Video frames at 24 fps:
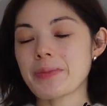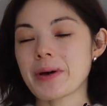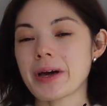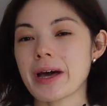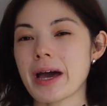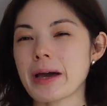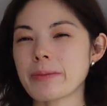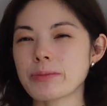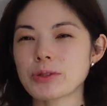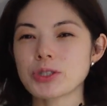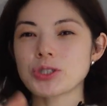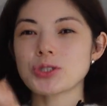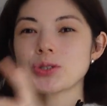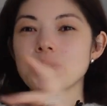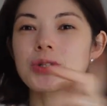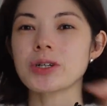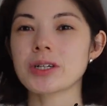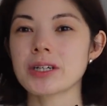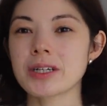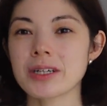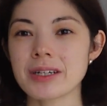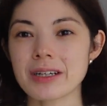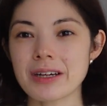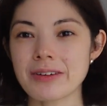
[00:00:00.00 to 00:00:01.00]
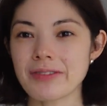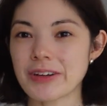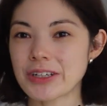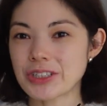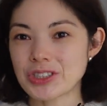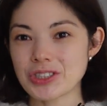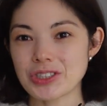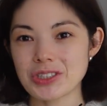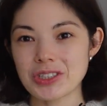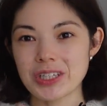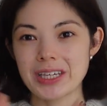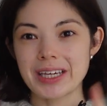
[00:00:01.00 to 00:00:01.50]
but I'm sure
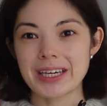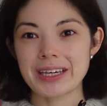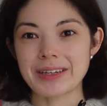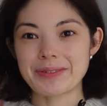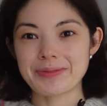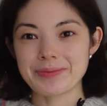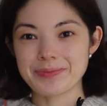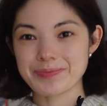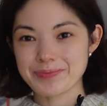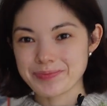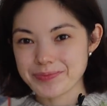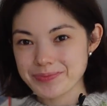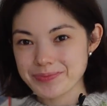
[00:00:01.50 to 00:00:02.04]
eventually